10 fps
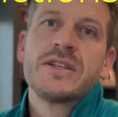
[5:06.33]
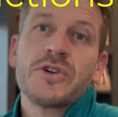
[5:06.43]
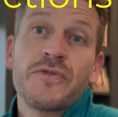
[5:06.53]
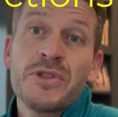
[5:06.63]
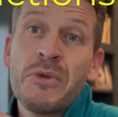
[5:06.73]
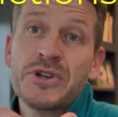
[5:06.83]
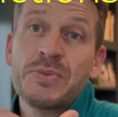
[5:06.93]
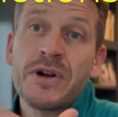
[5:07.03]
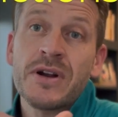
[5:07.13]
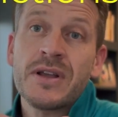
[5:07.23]
So for the most
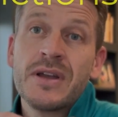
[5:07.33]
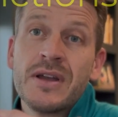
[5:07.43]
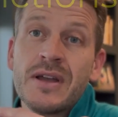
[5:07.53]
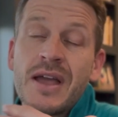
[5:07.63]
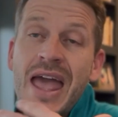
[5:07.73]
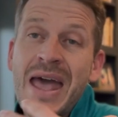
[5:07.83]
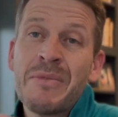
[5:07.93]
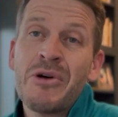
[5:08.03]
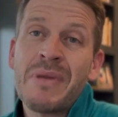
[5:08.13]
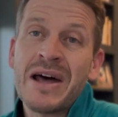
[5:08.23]
part,
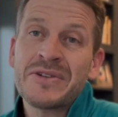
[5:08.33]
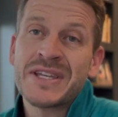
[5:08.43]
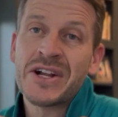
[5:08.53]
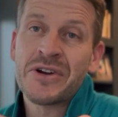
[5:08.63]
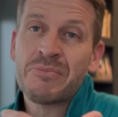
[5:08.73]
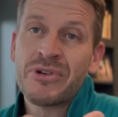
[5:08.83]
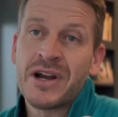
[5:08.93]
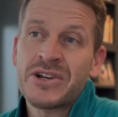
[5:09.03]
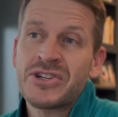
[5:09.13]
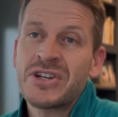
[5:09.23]
ML models that are in
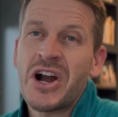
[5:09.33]
production